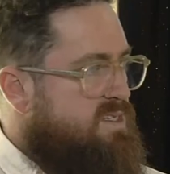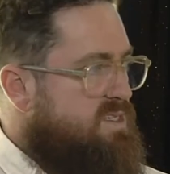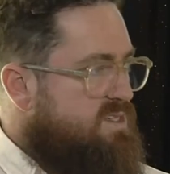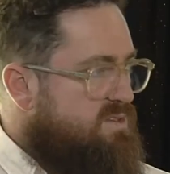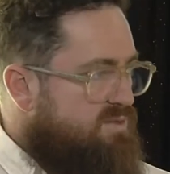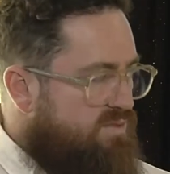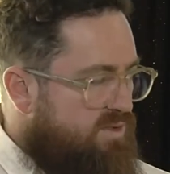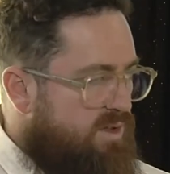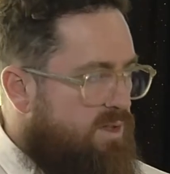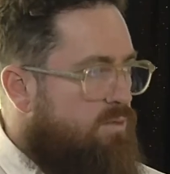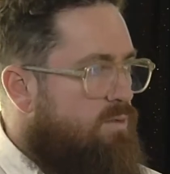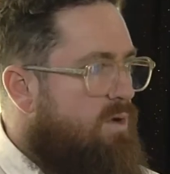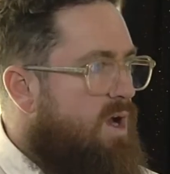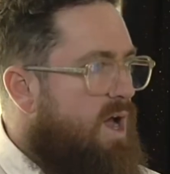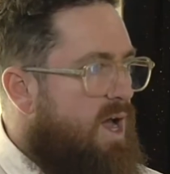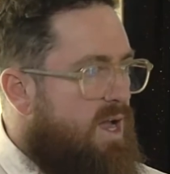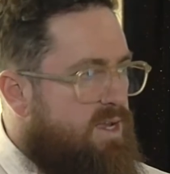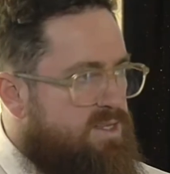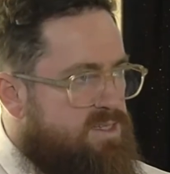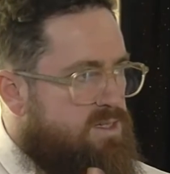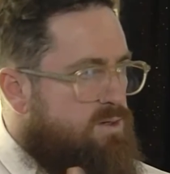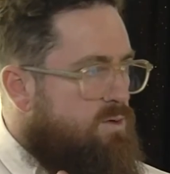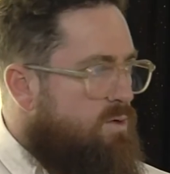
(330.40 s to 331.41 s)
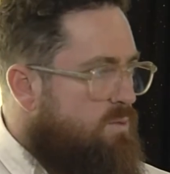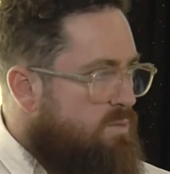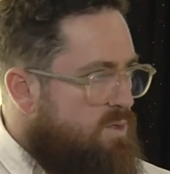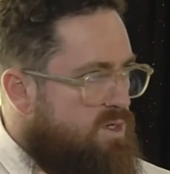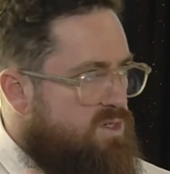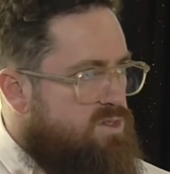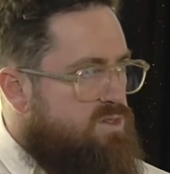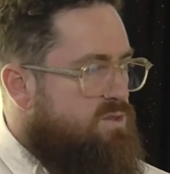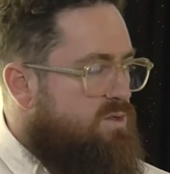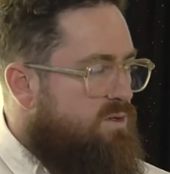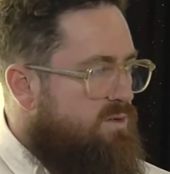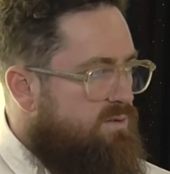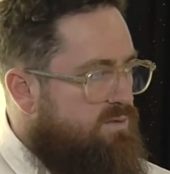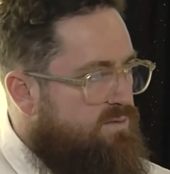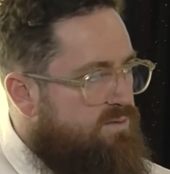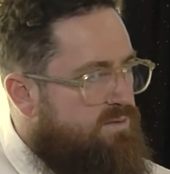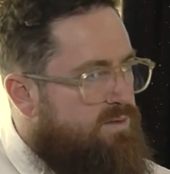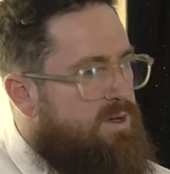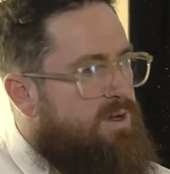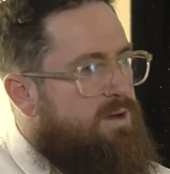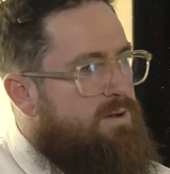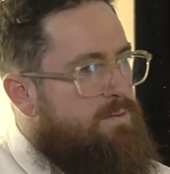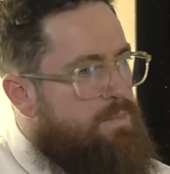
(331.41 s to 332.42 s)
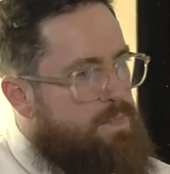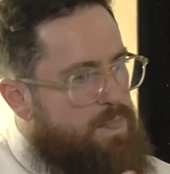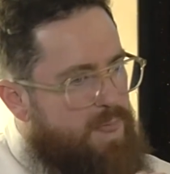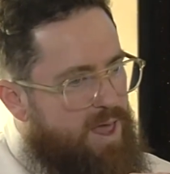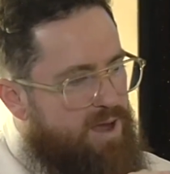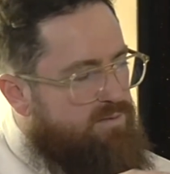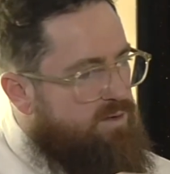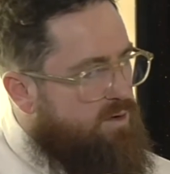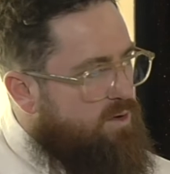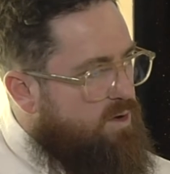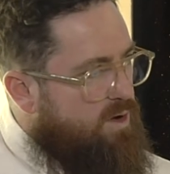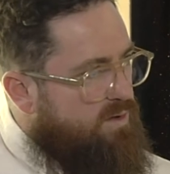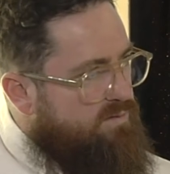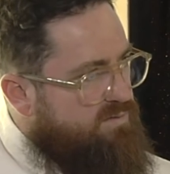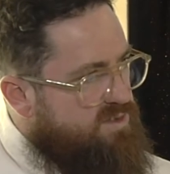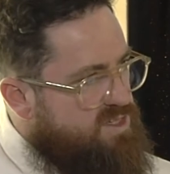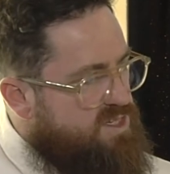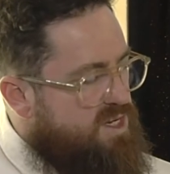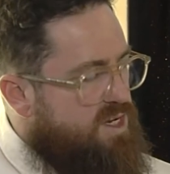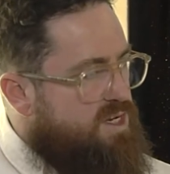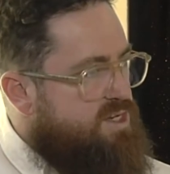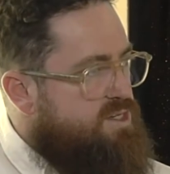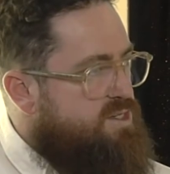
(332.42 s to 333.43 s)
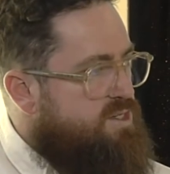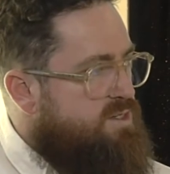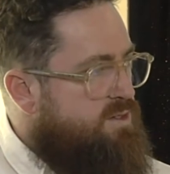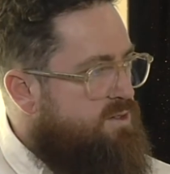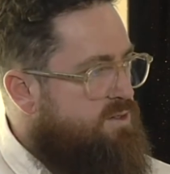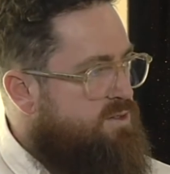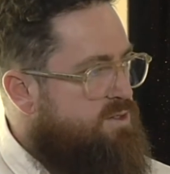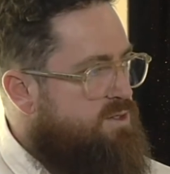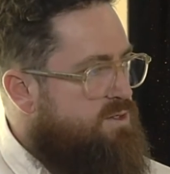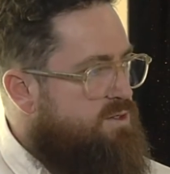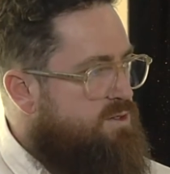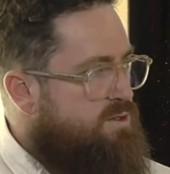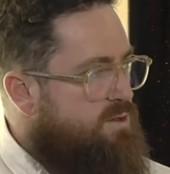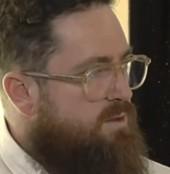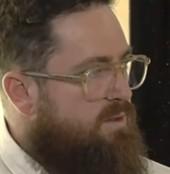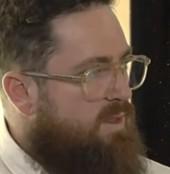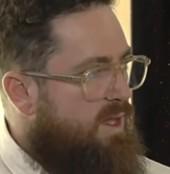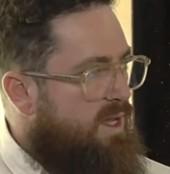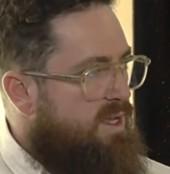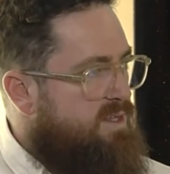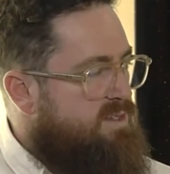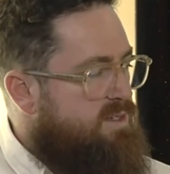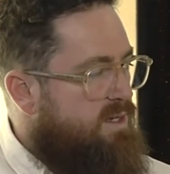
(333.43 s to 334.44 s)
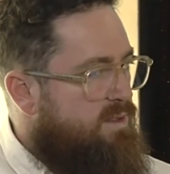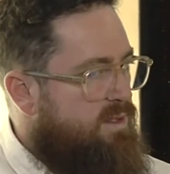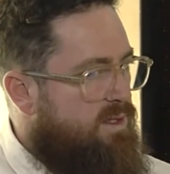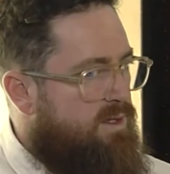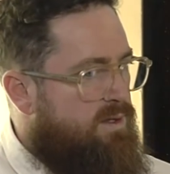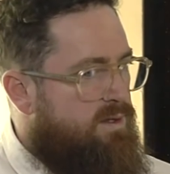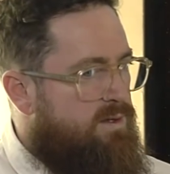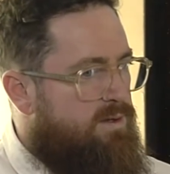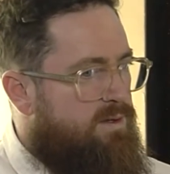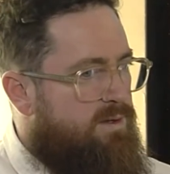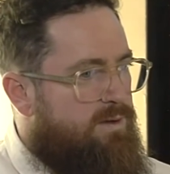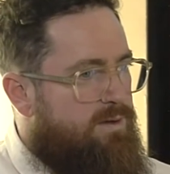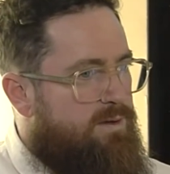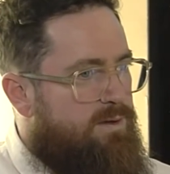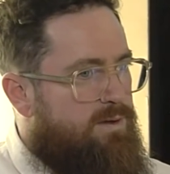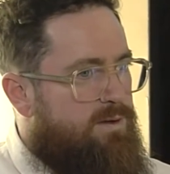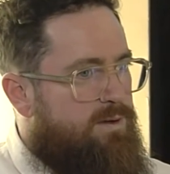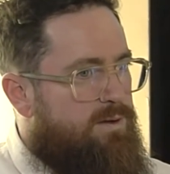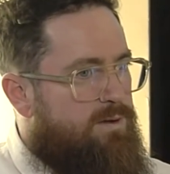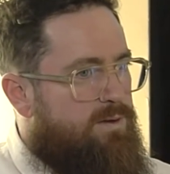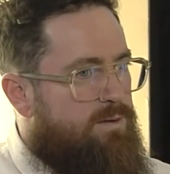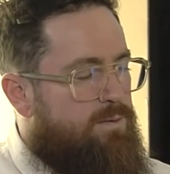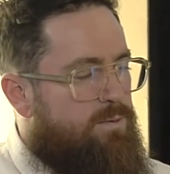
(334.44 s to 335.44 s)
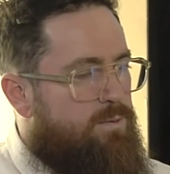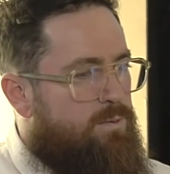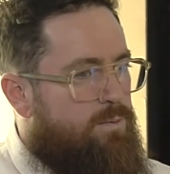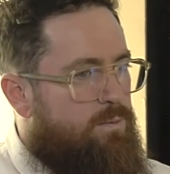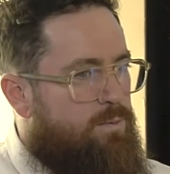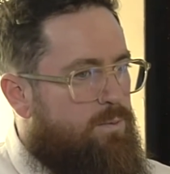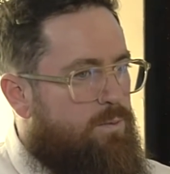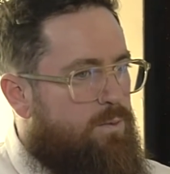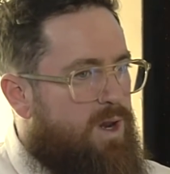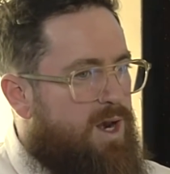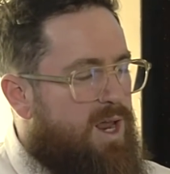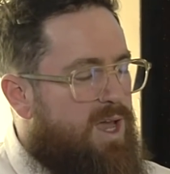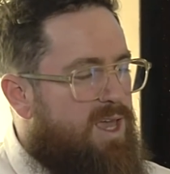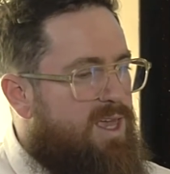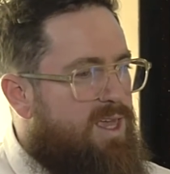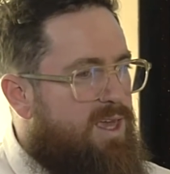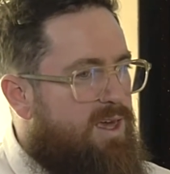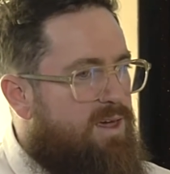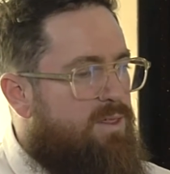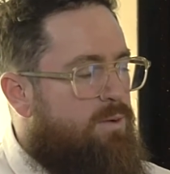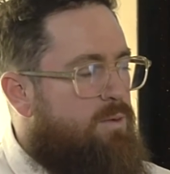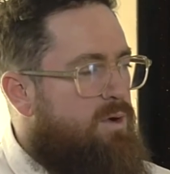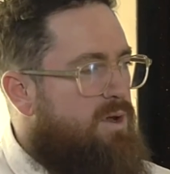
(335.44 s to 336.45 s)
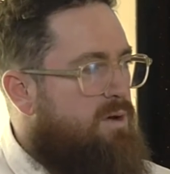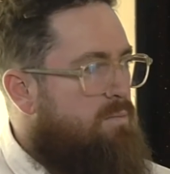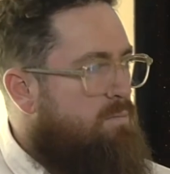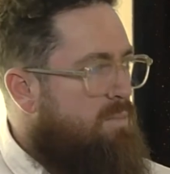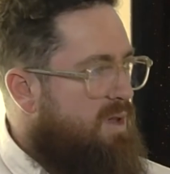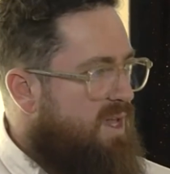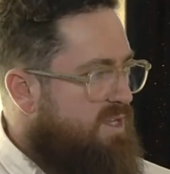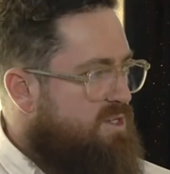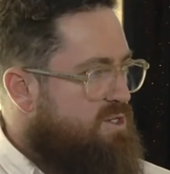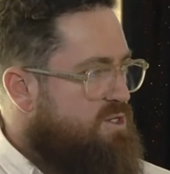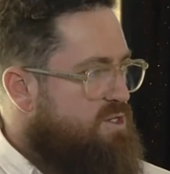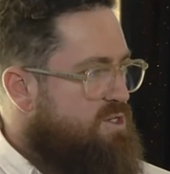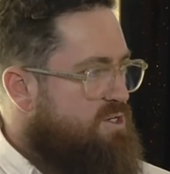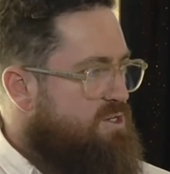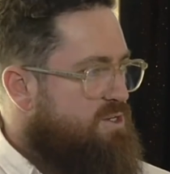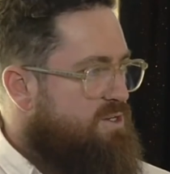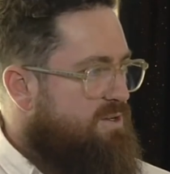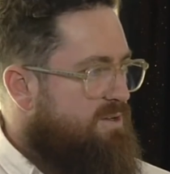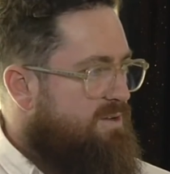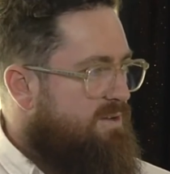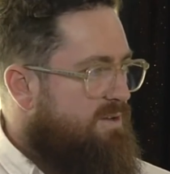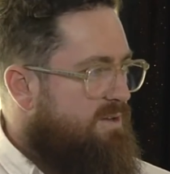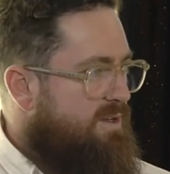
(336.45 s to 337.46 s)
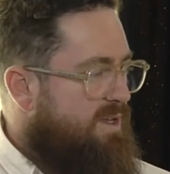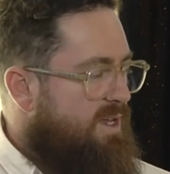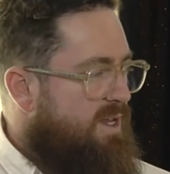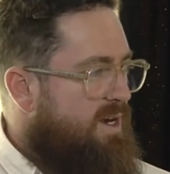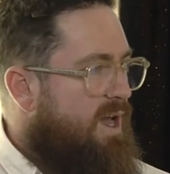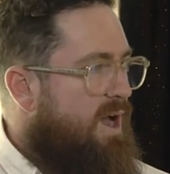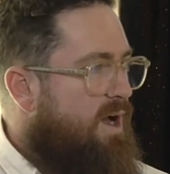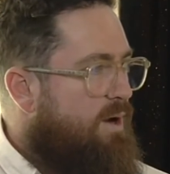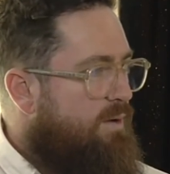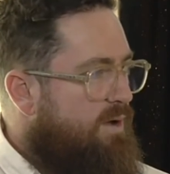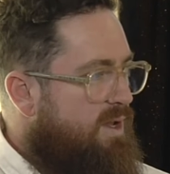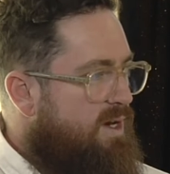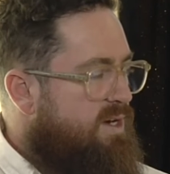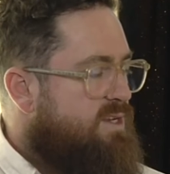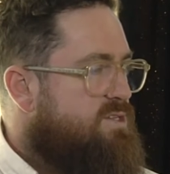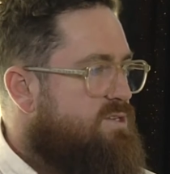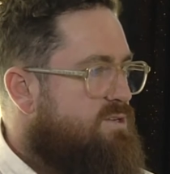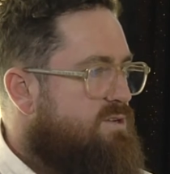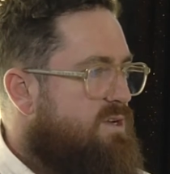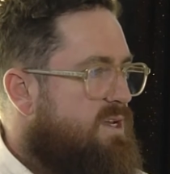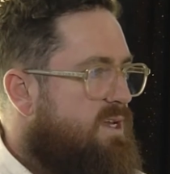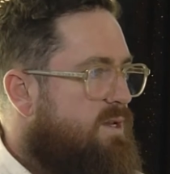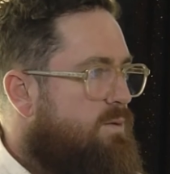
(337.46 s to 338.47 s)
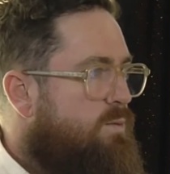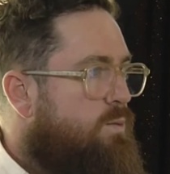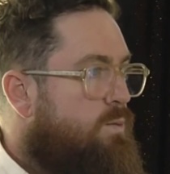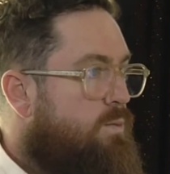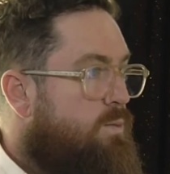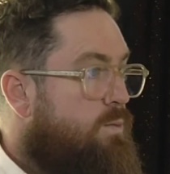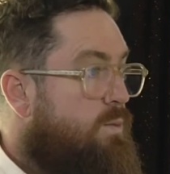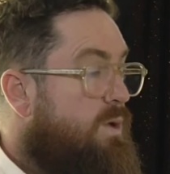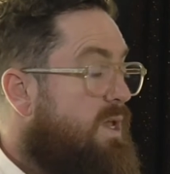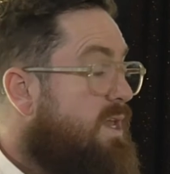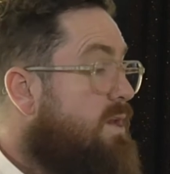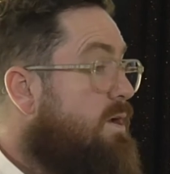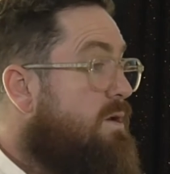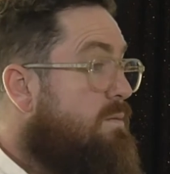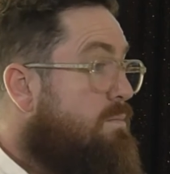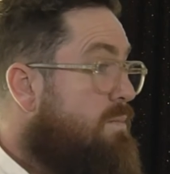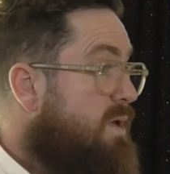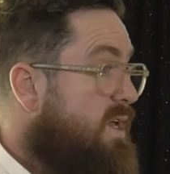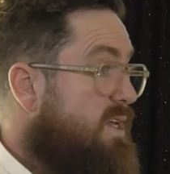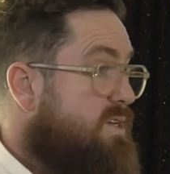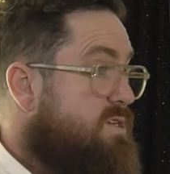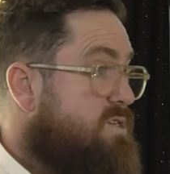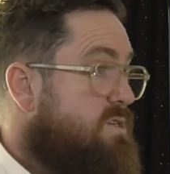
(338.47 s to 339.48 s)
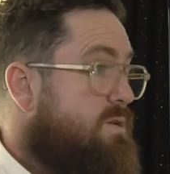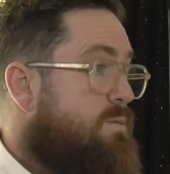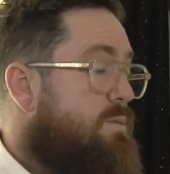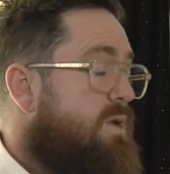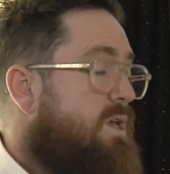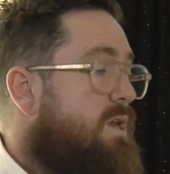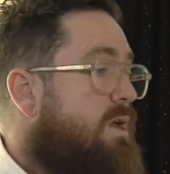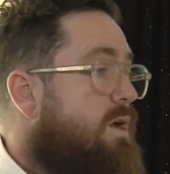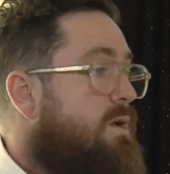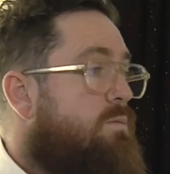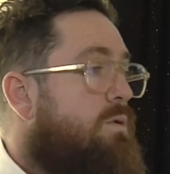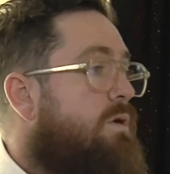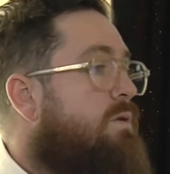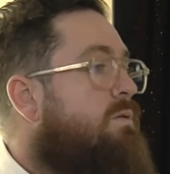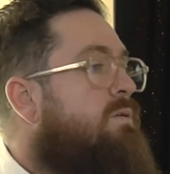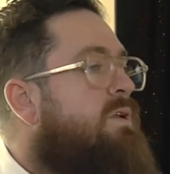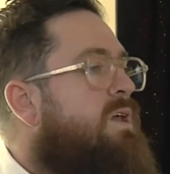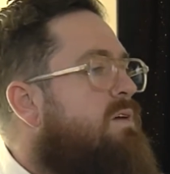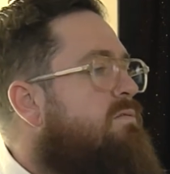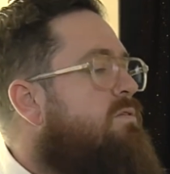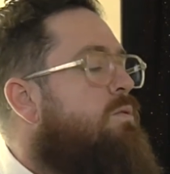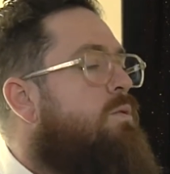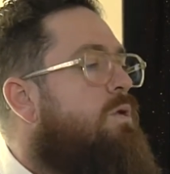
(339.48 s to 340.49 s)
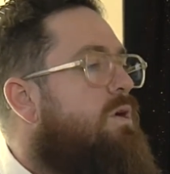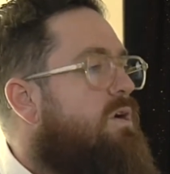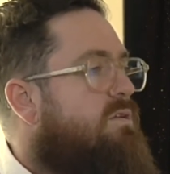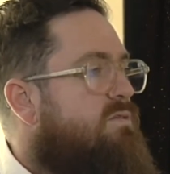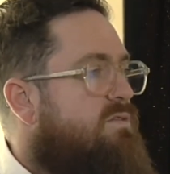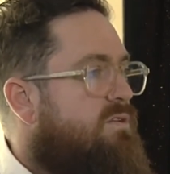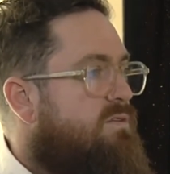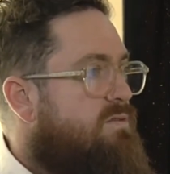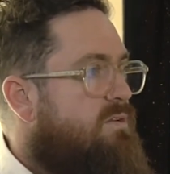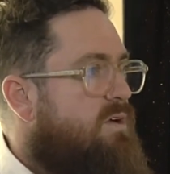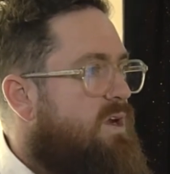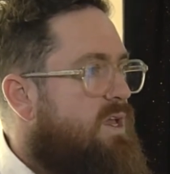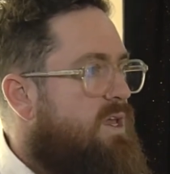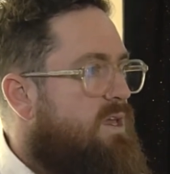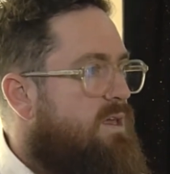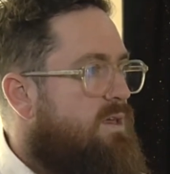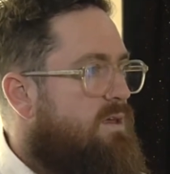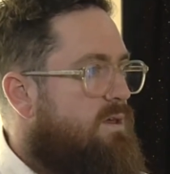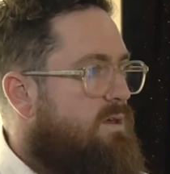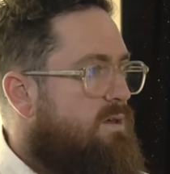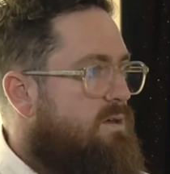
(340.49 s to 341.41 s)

this feel right? And almost sort of have a conversation to do that. I think when I hear the word pitch in our industry, we don't pitch. So we'll never work for free.